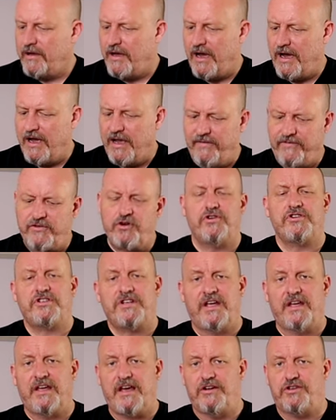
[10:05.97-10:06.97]
Of course,
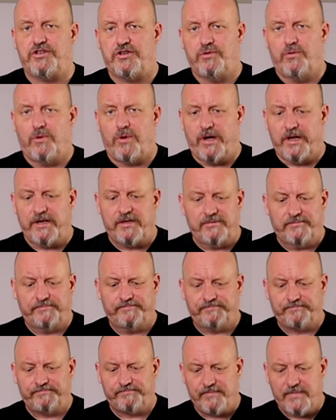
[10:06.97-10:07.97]
you can go too wide.
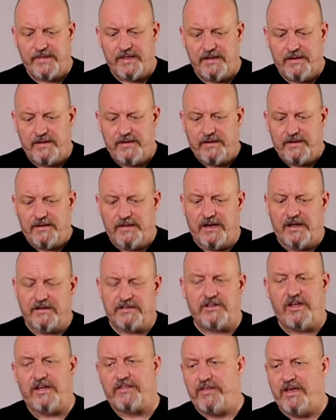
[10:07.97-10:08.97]
You know,
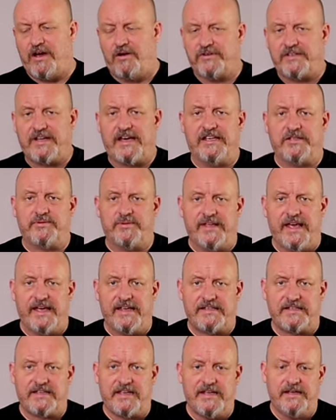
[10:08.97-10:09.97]
it's like the old days with the
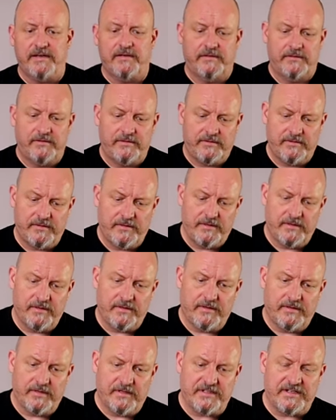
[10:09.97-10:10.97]
Esky.
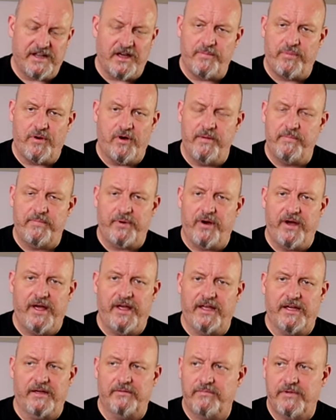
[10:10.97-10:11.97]
There's no point
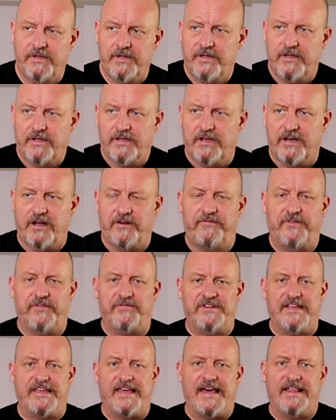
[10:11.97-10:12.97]
buying a
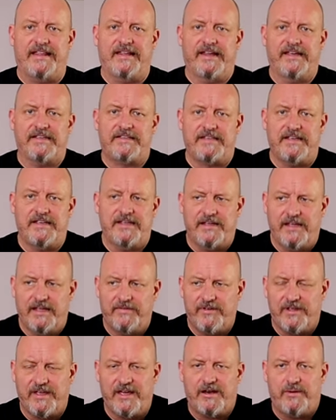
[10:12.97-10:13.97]
50-gallon esky
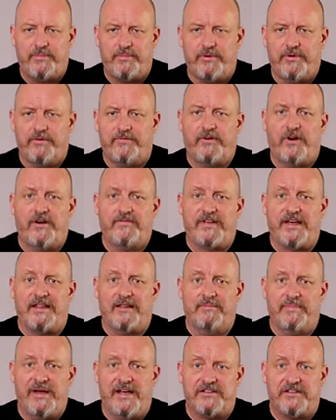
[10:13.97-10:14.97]
if you're going to brew
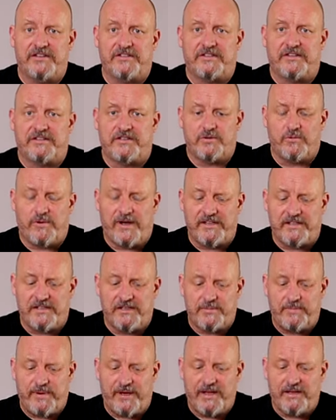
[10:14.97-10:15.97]
5-gallon batches. It's a waste
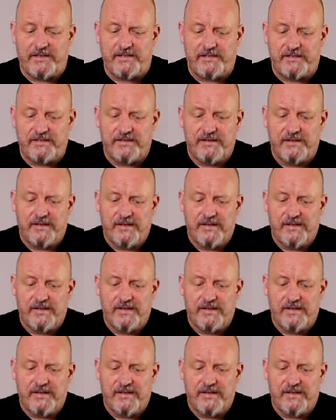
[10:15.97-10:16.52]
of space.